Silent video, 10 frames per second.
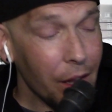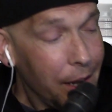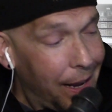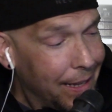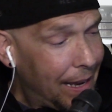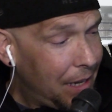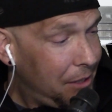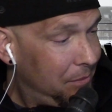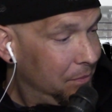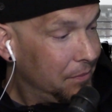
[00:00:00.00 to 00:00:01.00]
And I get
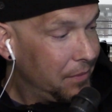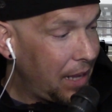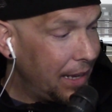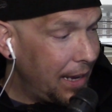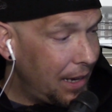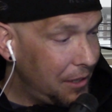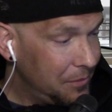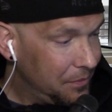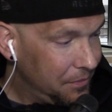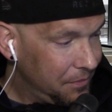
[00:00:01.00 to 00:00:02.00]
it. I get
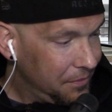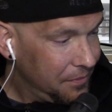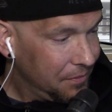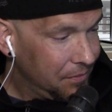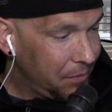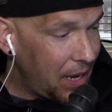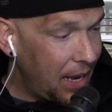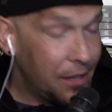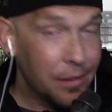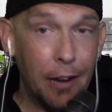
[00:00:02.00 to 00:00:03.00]
it. But
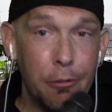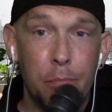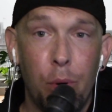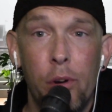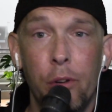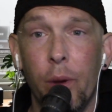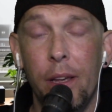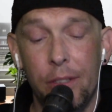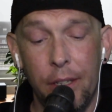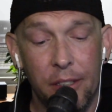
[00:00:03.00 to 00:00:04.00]
hey, I was born and
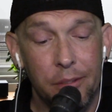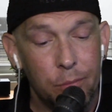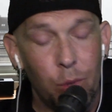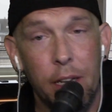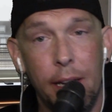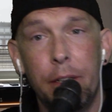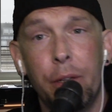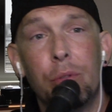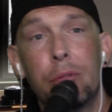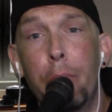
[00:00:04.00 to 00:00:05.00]
raised here. What can I
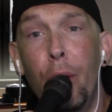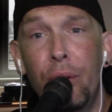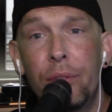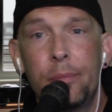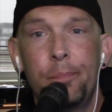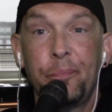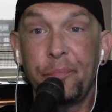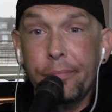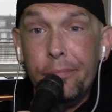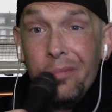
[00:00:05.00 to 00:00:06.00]
do? Move?
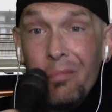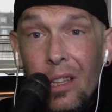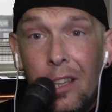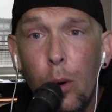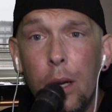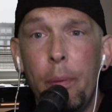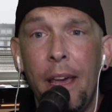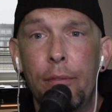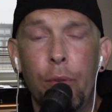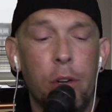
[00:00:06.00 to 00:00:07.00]
You want to
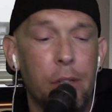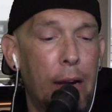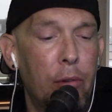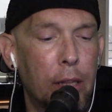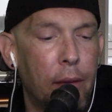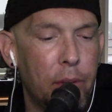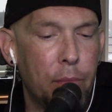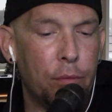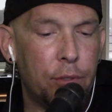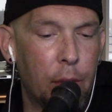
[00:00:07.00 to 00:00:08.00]
pay for it? I would love to
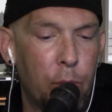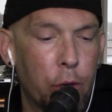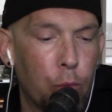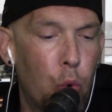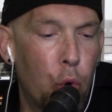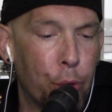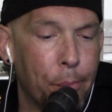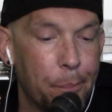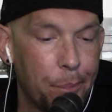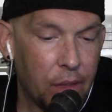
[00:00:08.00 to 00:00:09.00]
move somewhere
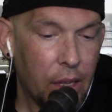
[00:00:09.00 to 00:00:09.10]
warm.